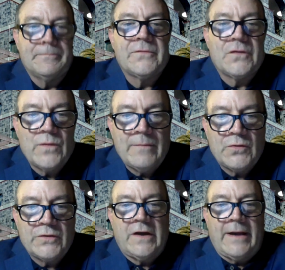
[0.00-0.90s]
So one
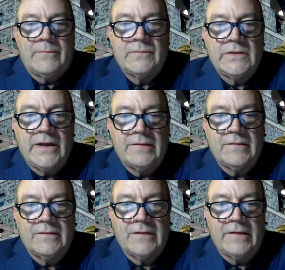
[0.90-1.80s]
more time, Letters
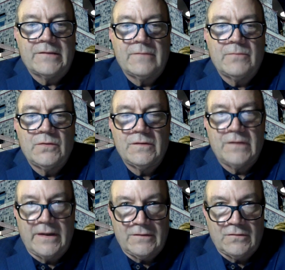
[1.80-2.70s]
in Science, Computer
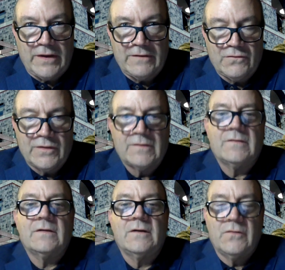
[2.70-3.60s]
Science
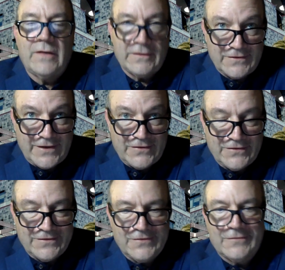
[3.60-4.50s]
graduates,
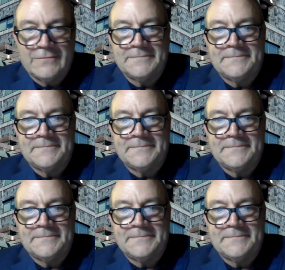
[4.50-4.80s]
congratulations.